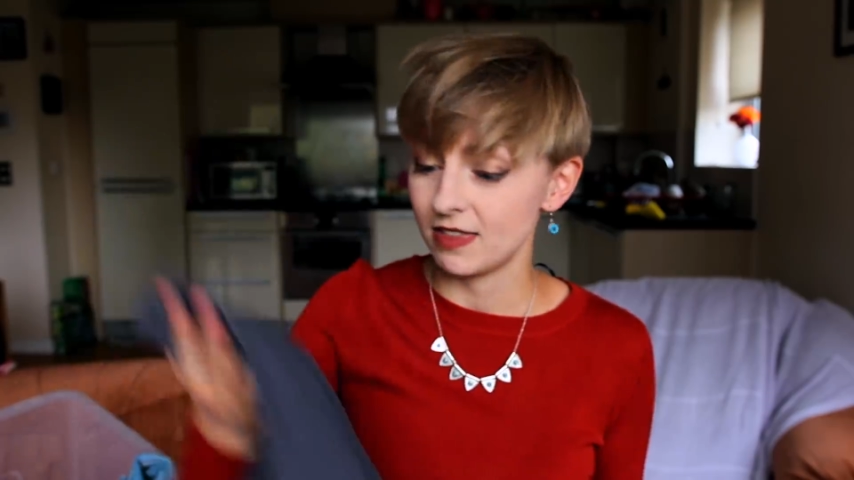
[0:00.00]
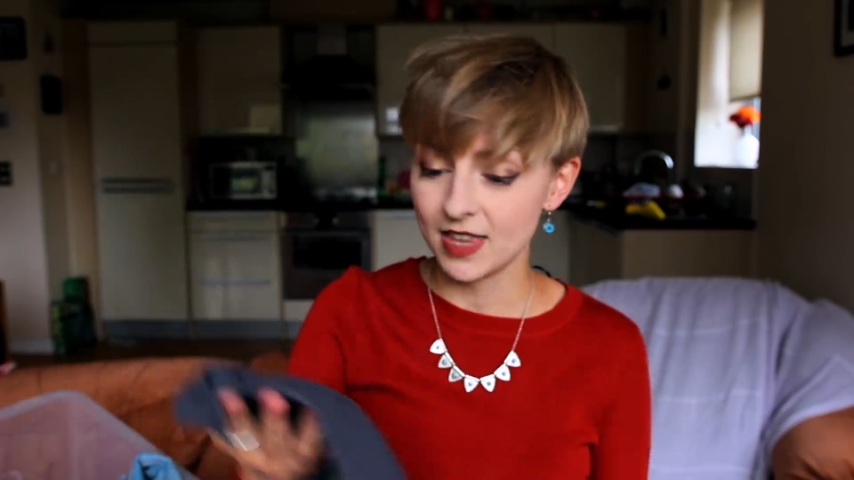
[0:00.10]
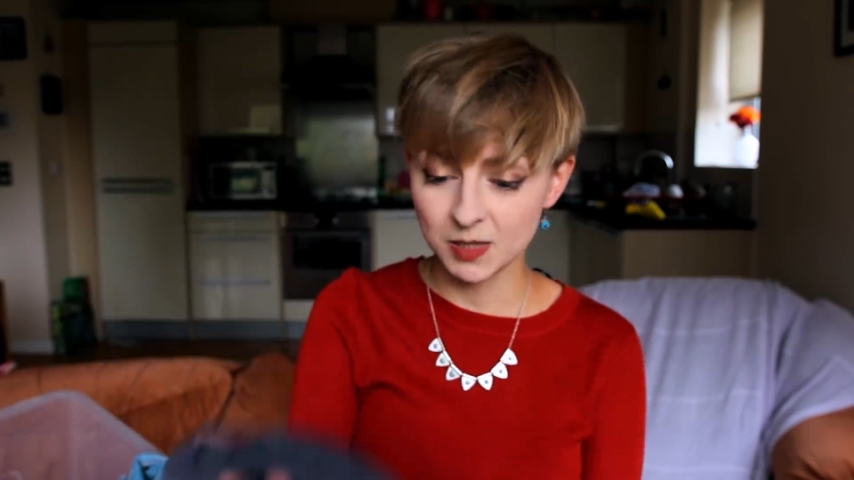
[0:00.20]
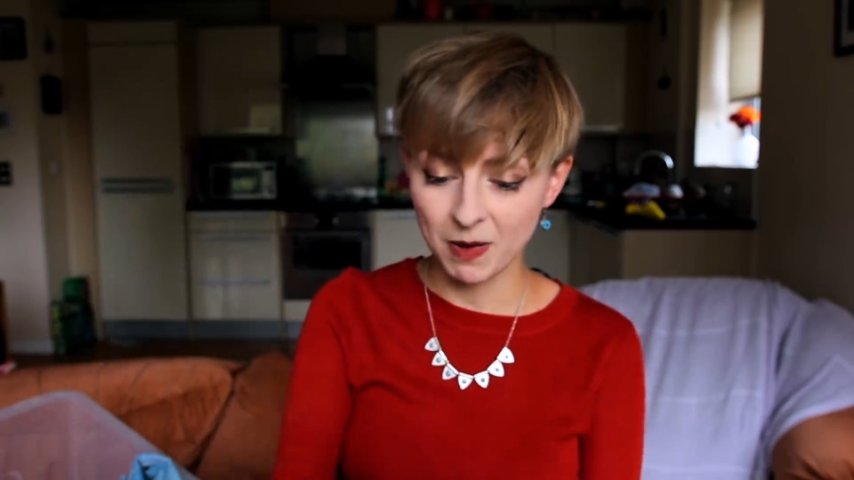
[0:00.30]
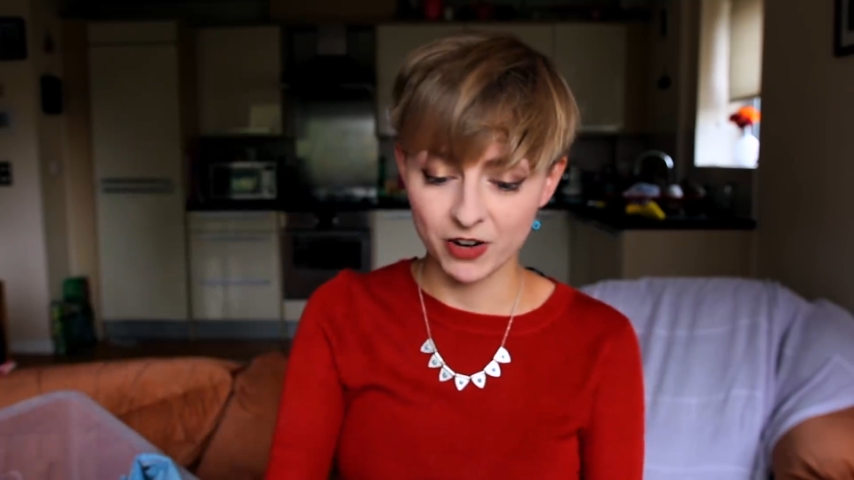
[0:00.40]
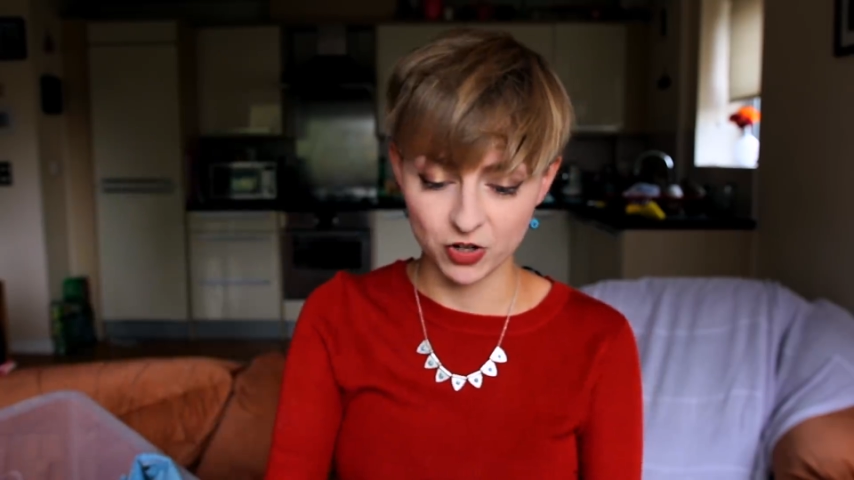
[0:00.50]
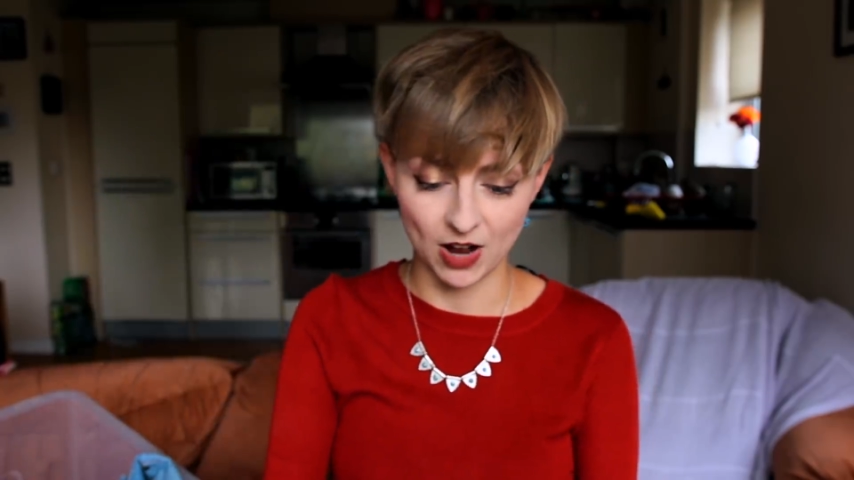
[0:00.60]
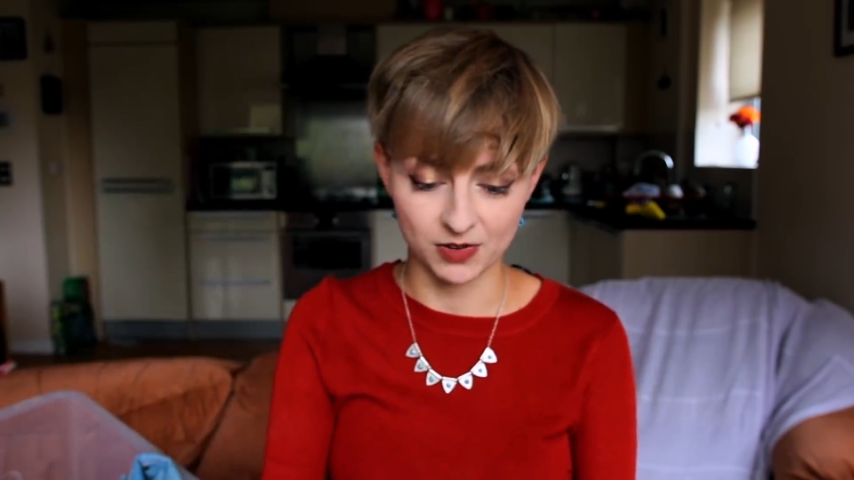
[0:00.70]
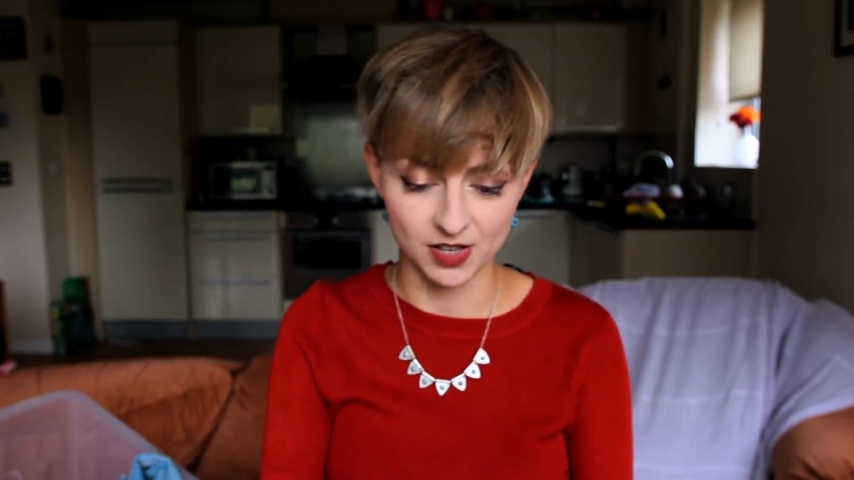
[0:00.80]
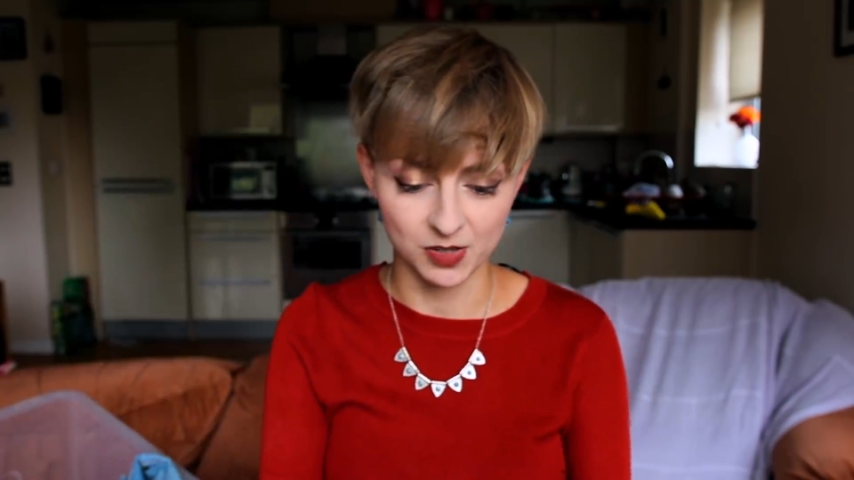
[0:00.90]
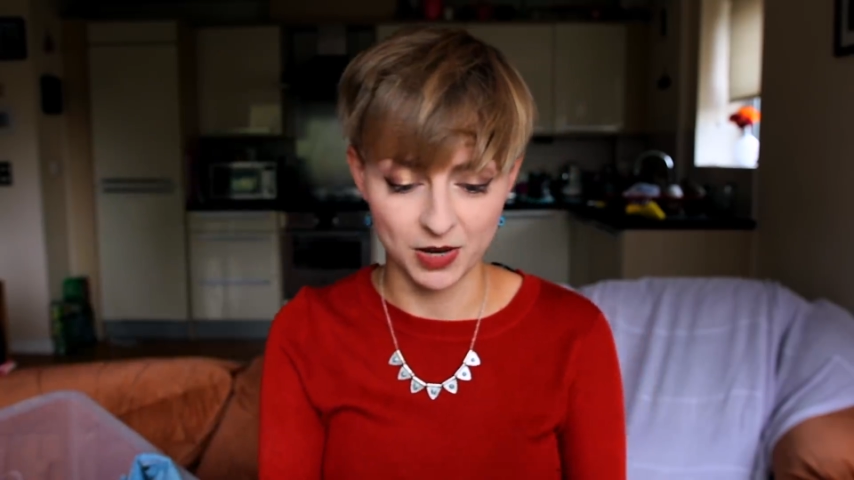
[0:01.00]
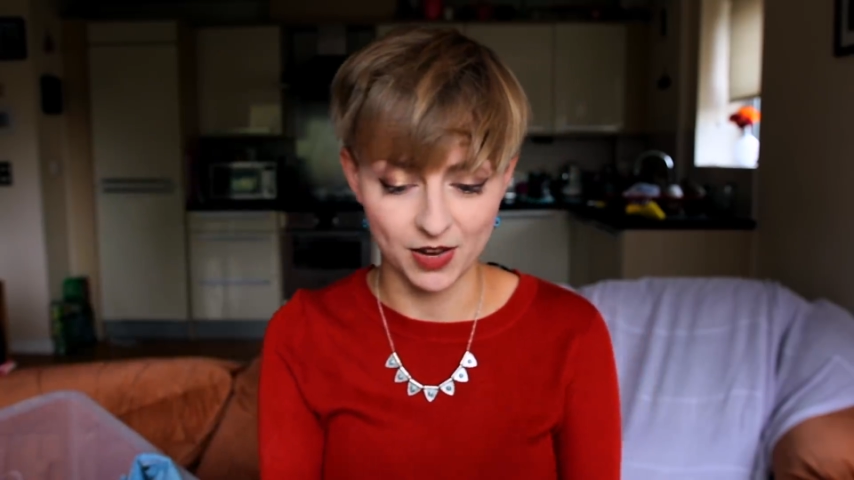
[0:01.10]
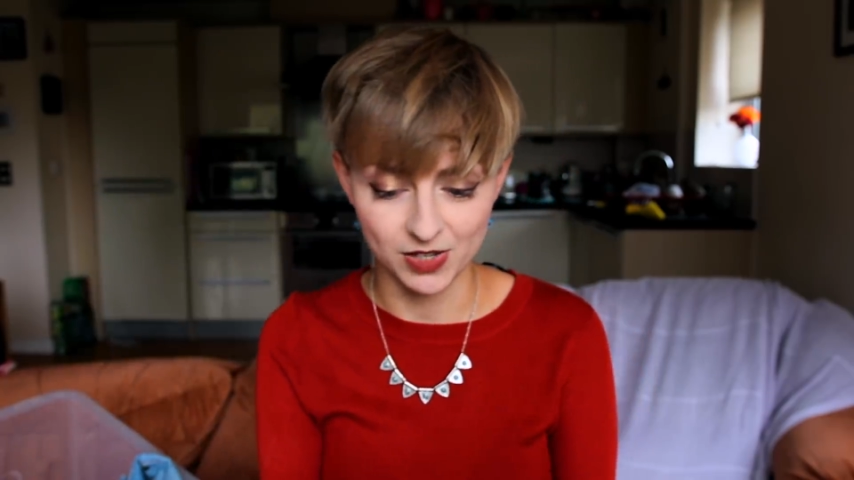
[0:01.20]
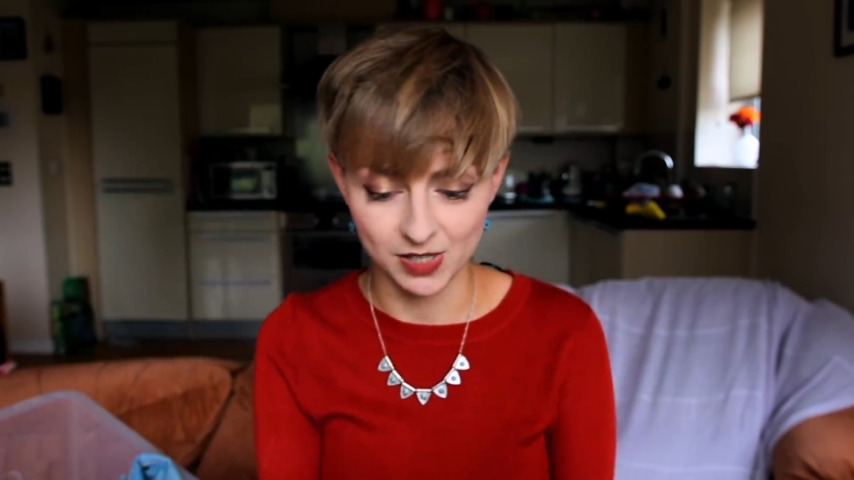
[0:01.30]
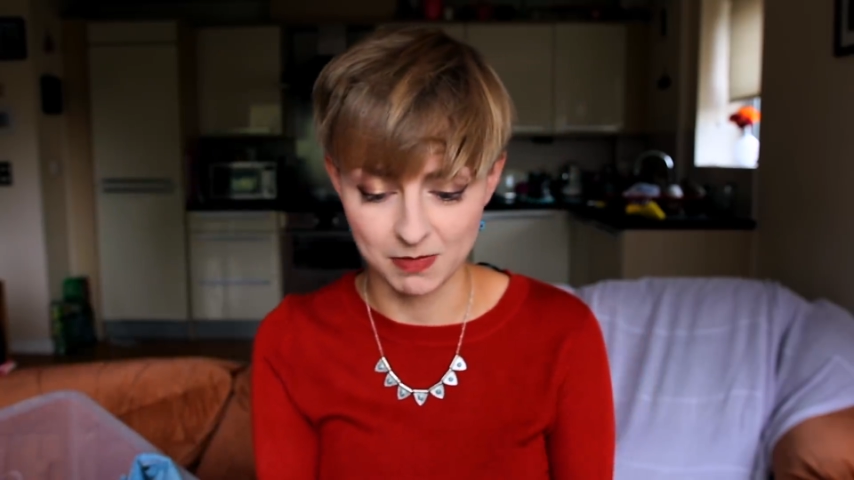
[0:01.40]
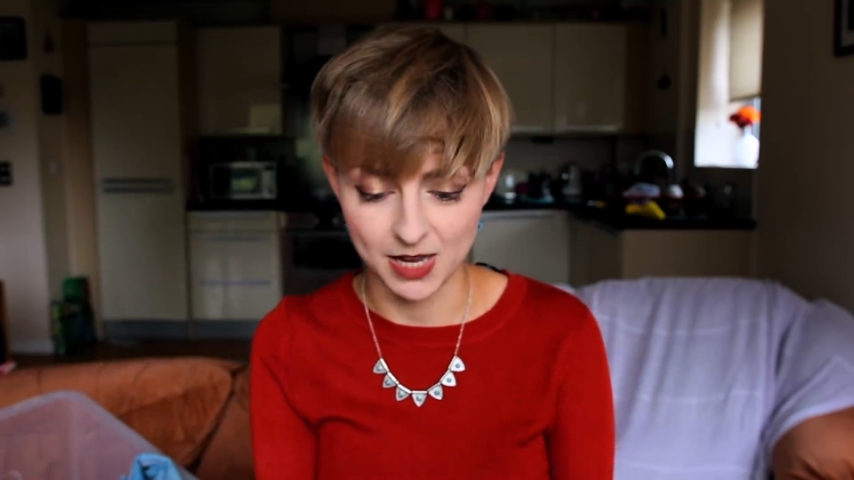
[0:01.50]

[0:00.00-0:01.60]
This pair of trousers were given to